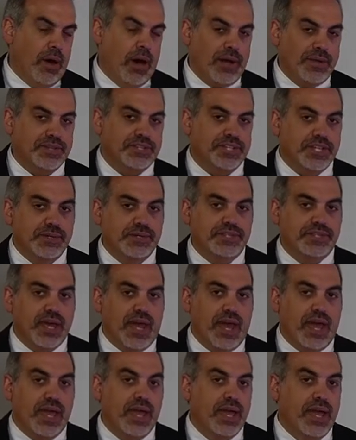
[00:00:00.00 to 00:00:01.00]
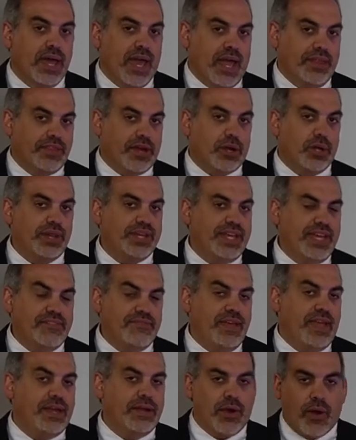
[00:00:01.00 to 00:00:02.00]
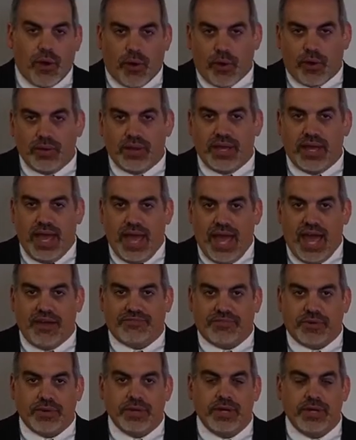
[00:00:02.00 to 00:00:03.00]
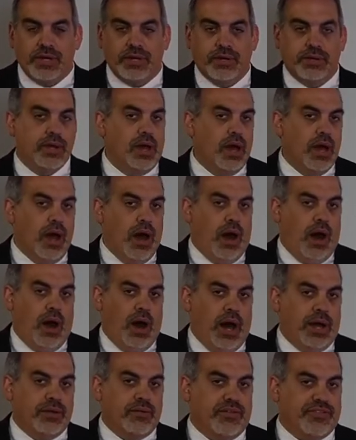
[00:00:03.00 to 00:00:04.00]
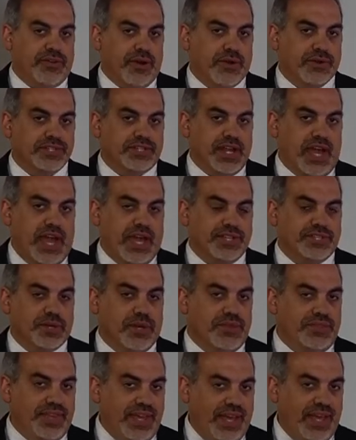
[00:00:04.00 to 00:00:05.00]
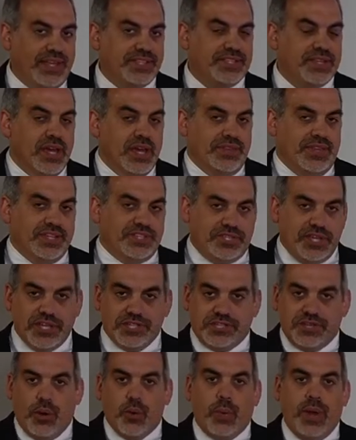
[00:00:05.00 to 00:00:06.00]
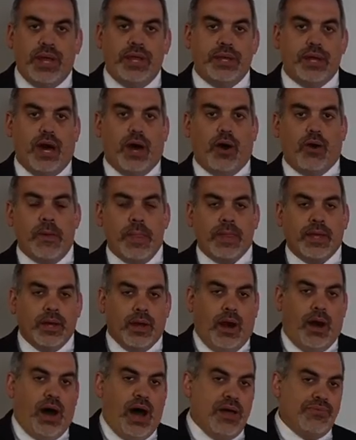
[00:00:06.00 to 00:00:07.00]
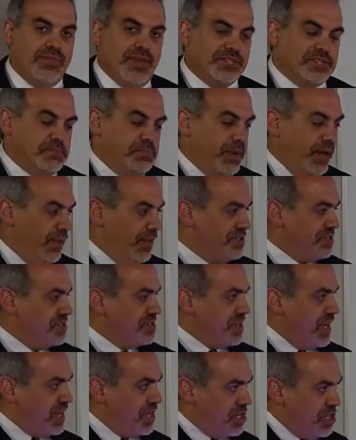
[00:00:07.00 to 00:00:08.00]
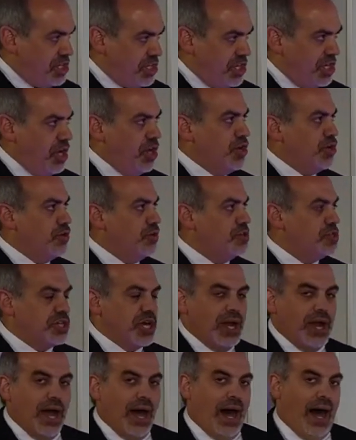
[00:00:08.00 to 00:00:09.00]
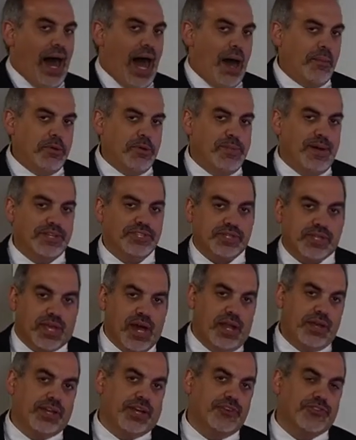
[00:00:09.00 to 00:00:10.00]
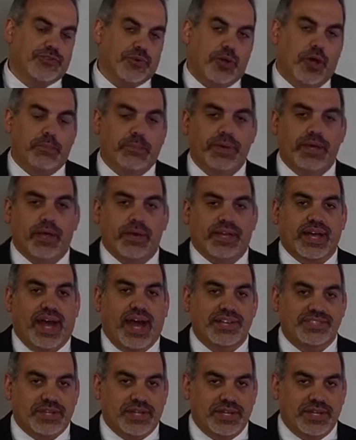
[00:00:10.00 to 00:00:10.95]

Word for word: on Tuesday, and they're leaving early afternoon on Thursday. So these, this is the window on this bill. This is a huge omnibus gun control bill, guys.